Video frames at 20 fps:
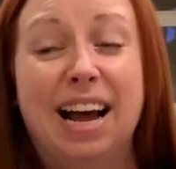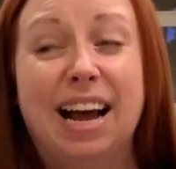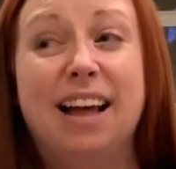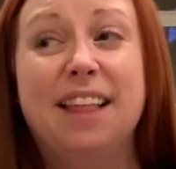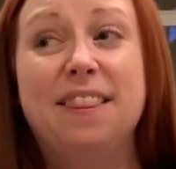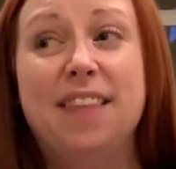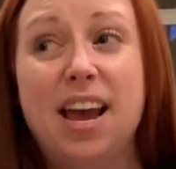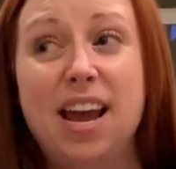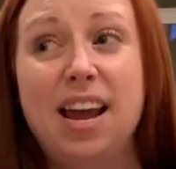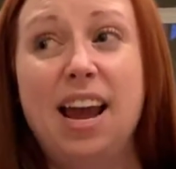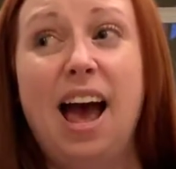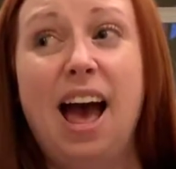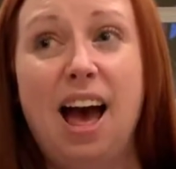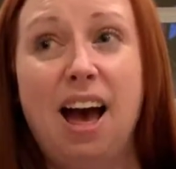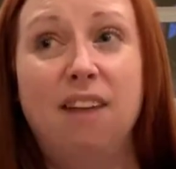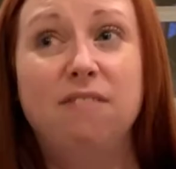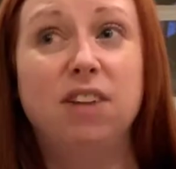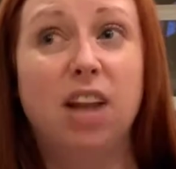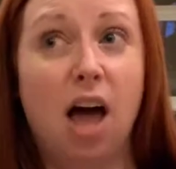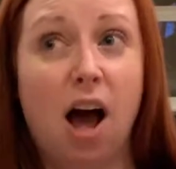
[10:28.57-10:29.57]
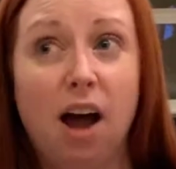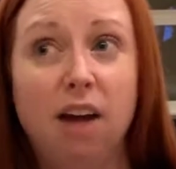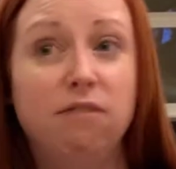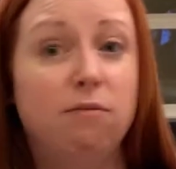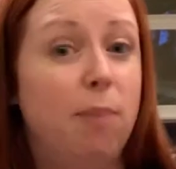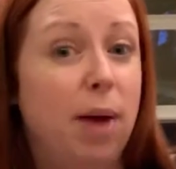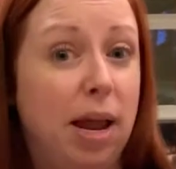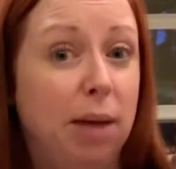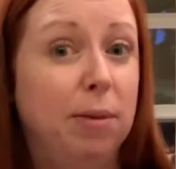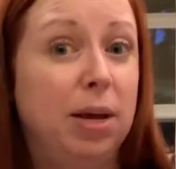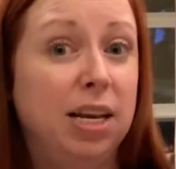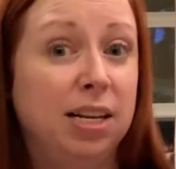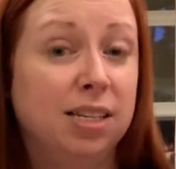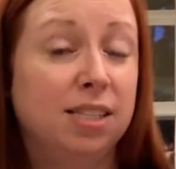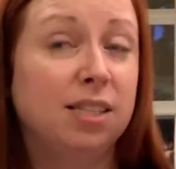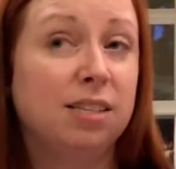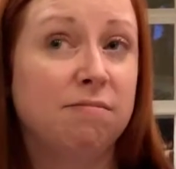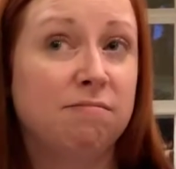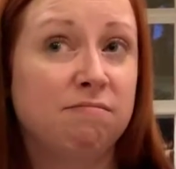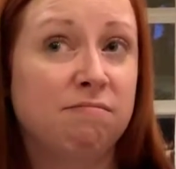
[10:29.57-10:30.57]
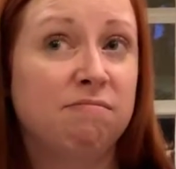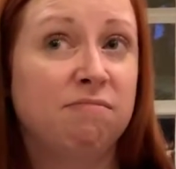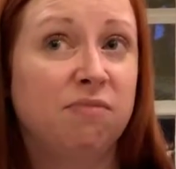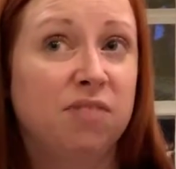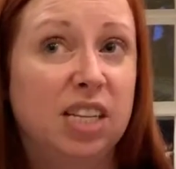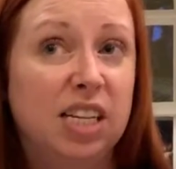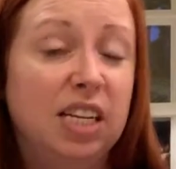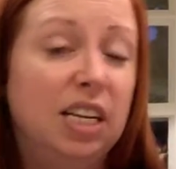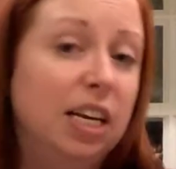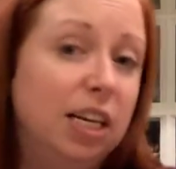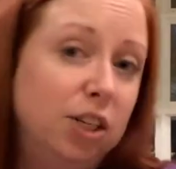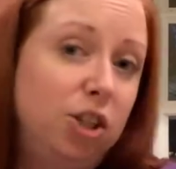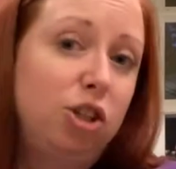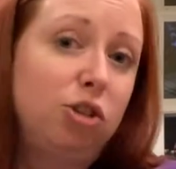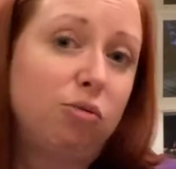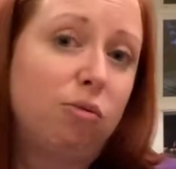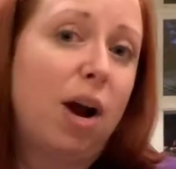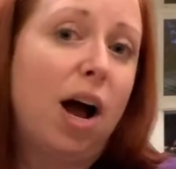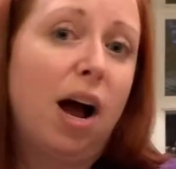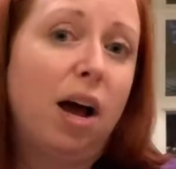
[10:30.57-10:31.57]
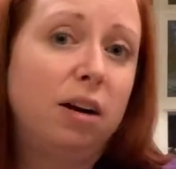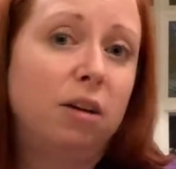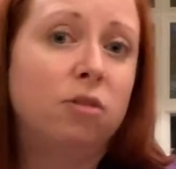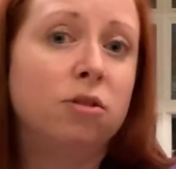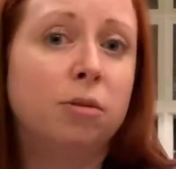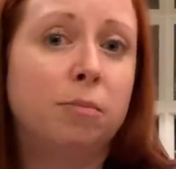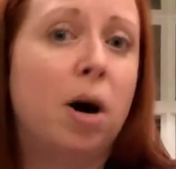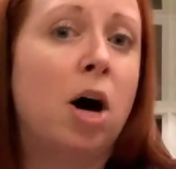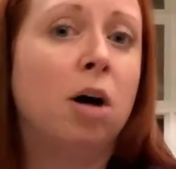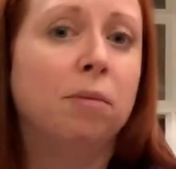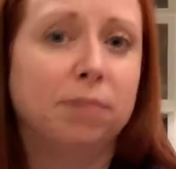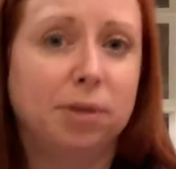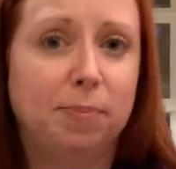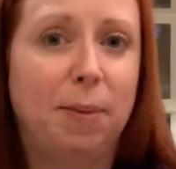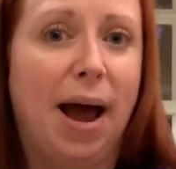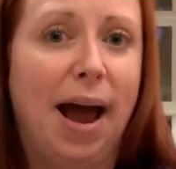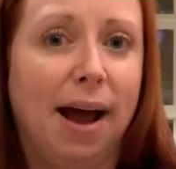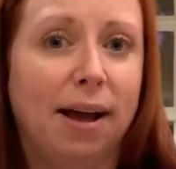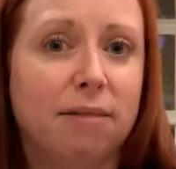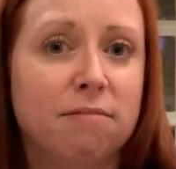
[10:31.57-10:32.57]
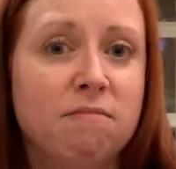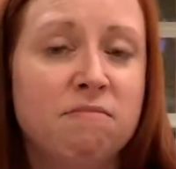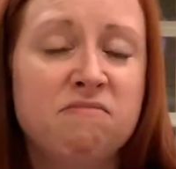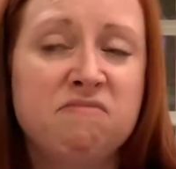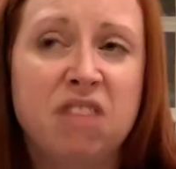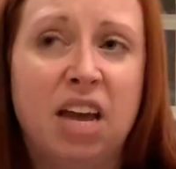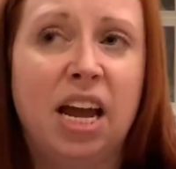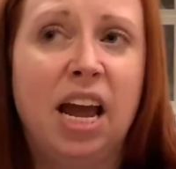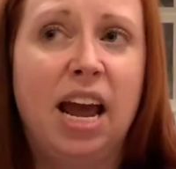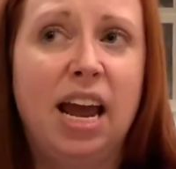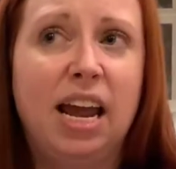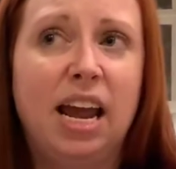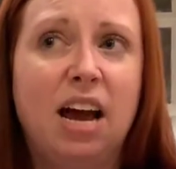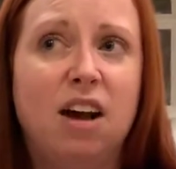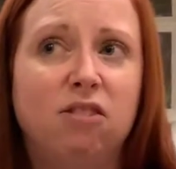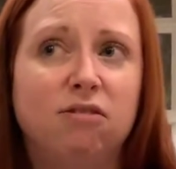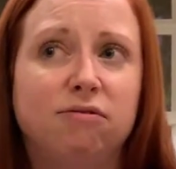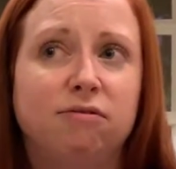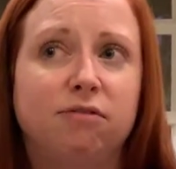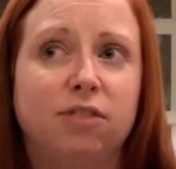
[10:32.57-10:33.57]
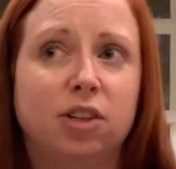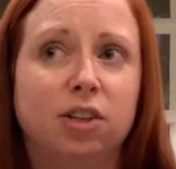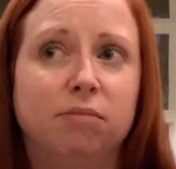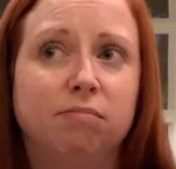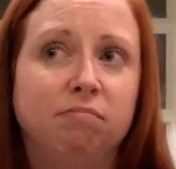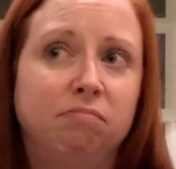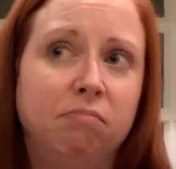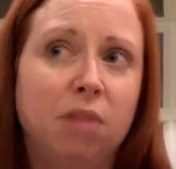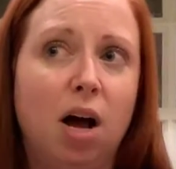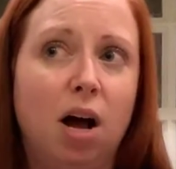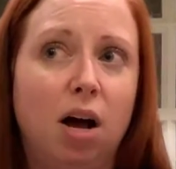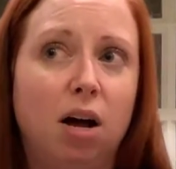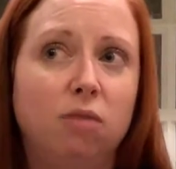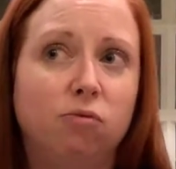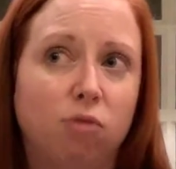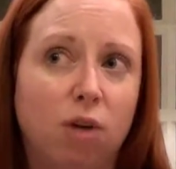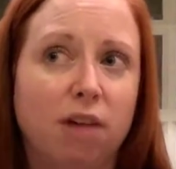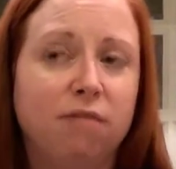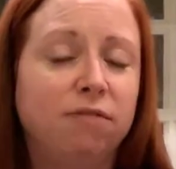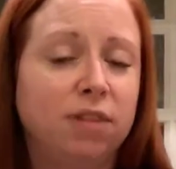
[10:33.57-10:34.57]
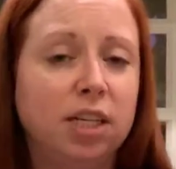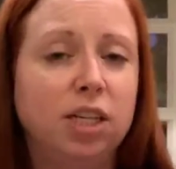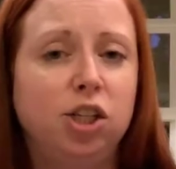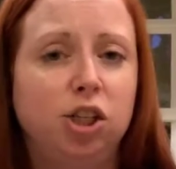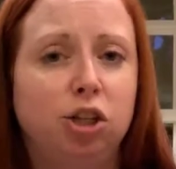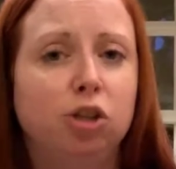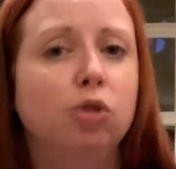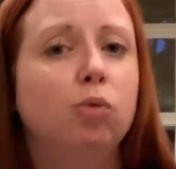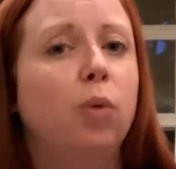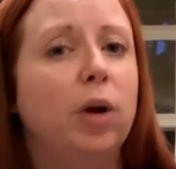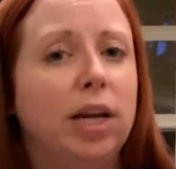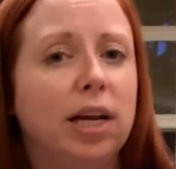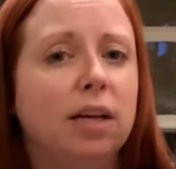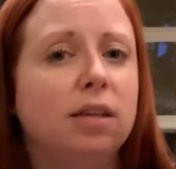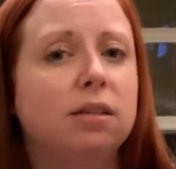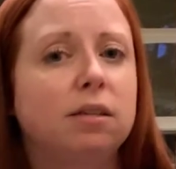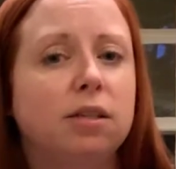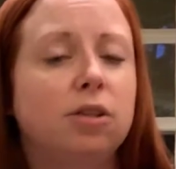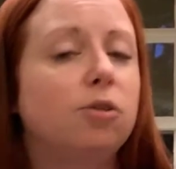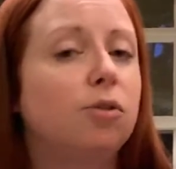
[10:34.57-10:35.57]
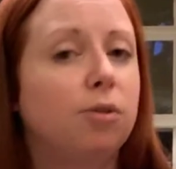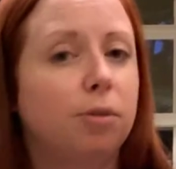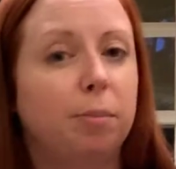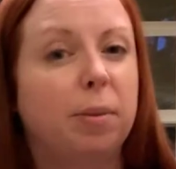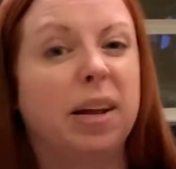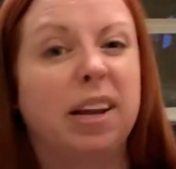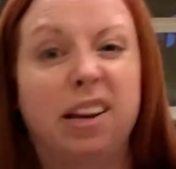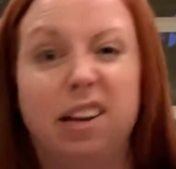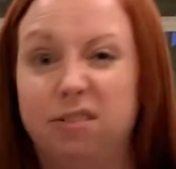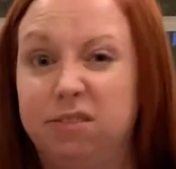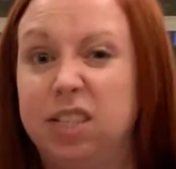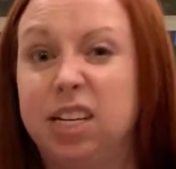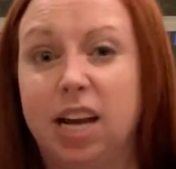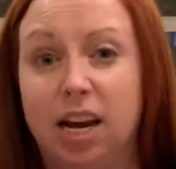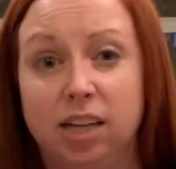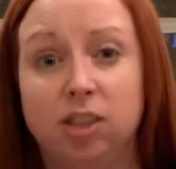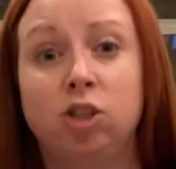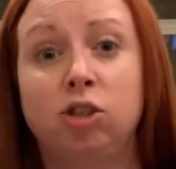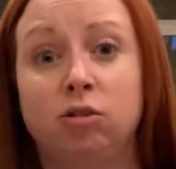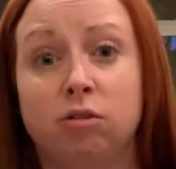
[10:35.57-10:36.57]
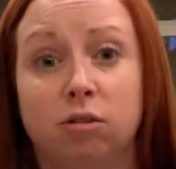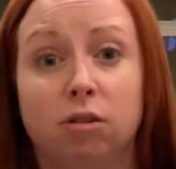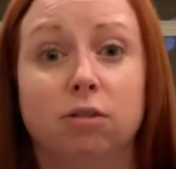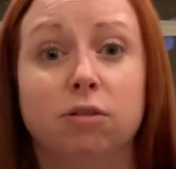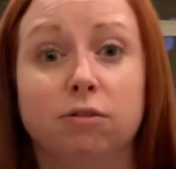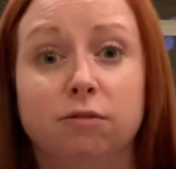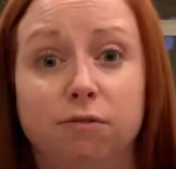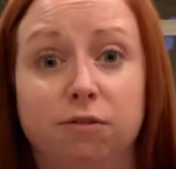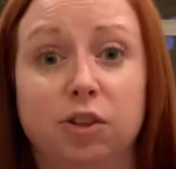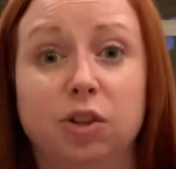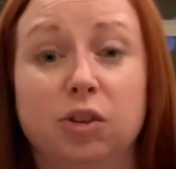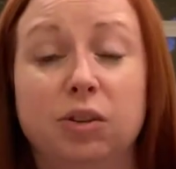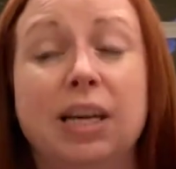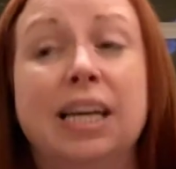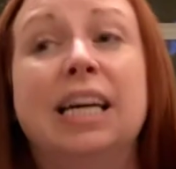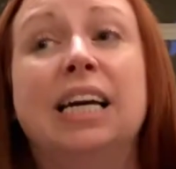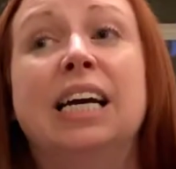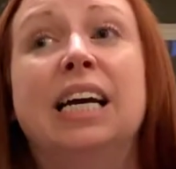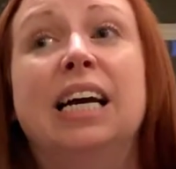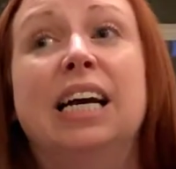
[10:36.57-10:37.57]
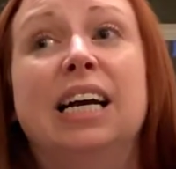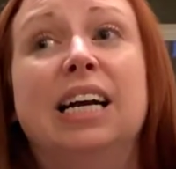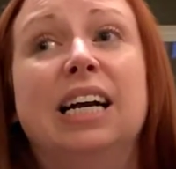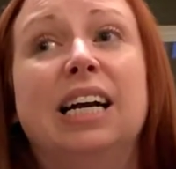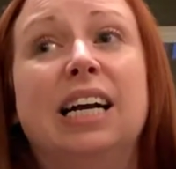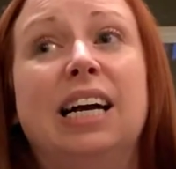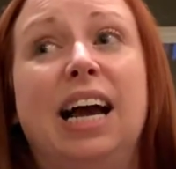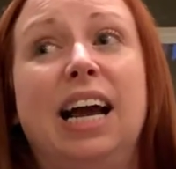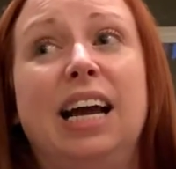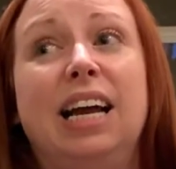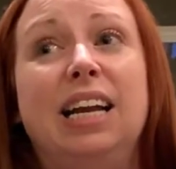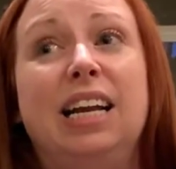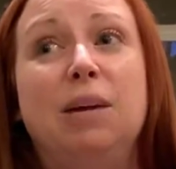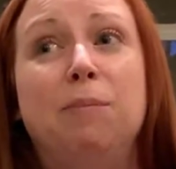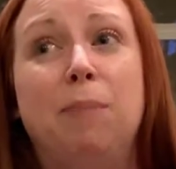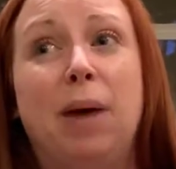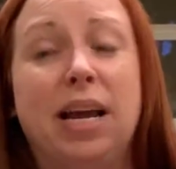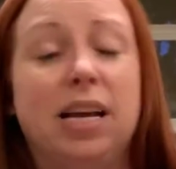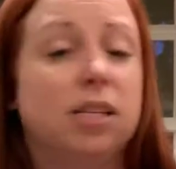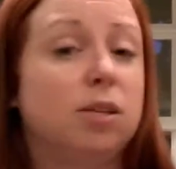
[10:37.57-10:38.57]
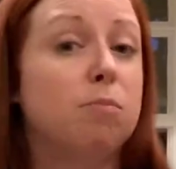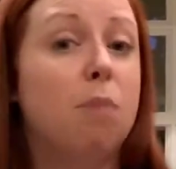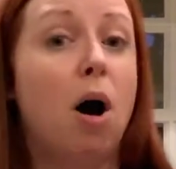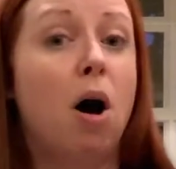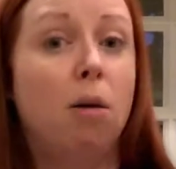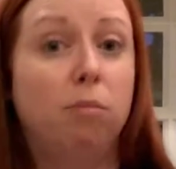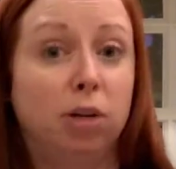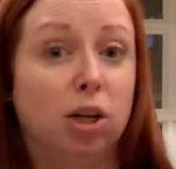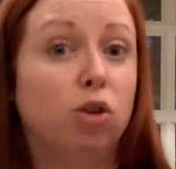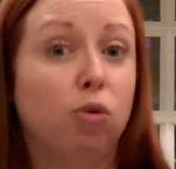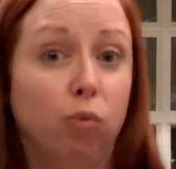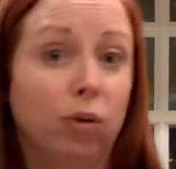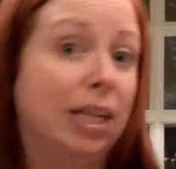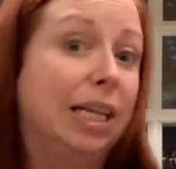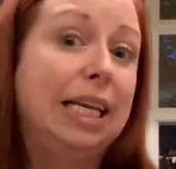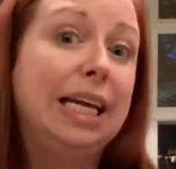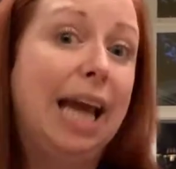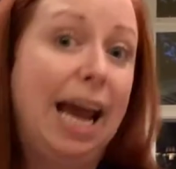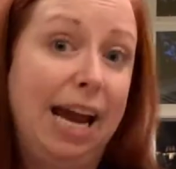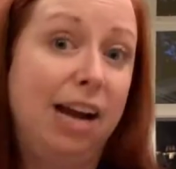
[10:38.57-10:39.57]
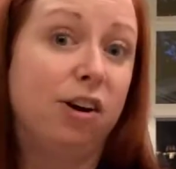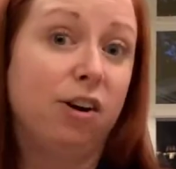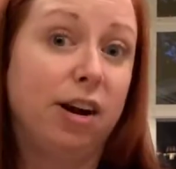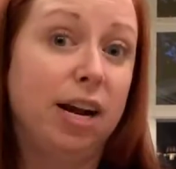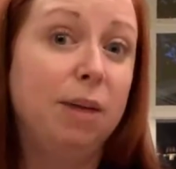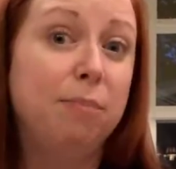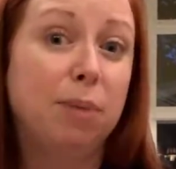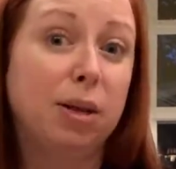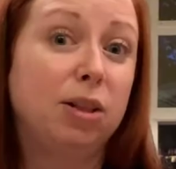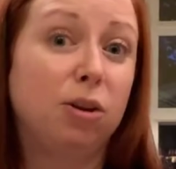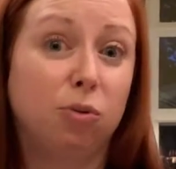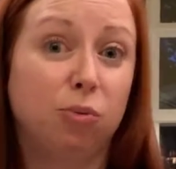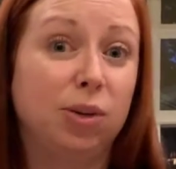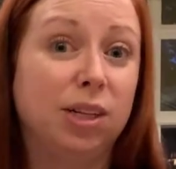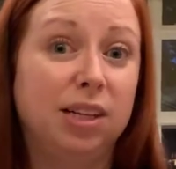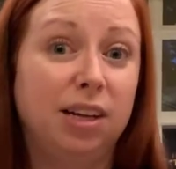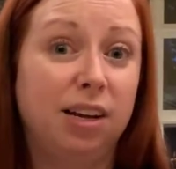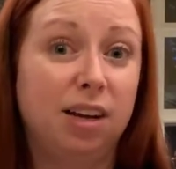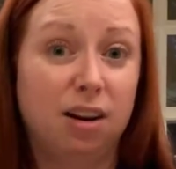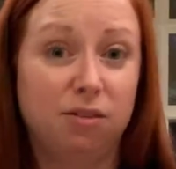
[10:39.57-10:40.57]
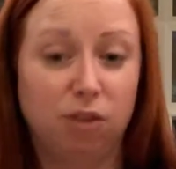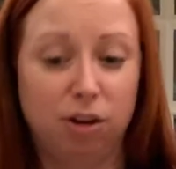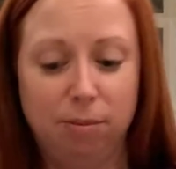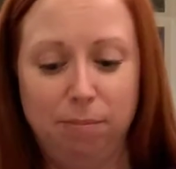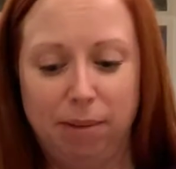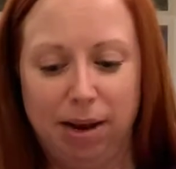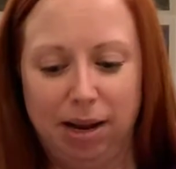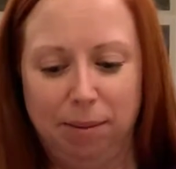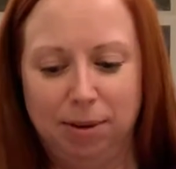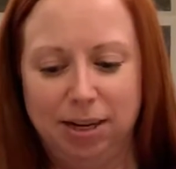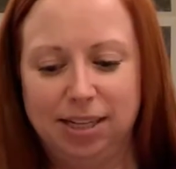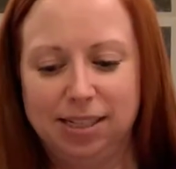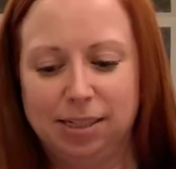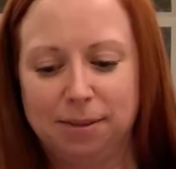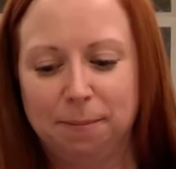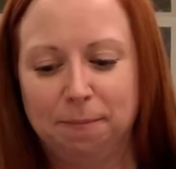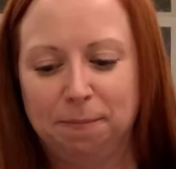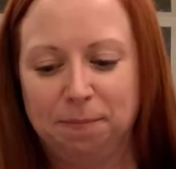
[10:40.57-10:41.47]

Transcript: They have live babies that hitch a ride on the mom's back. They hang out for roughly 2 weeks till they're big enough to catch their own food, and it makes mom look really hairy, but they're really covered in babies.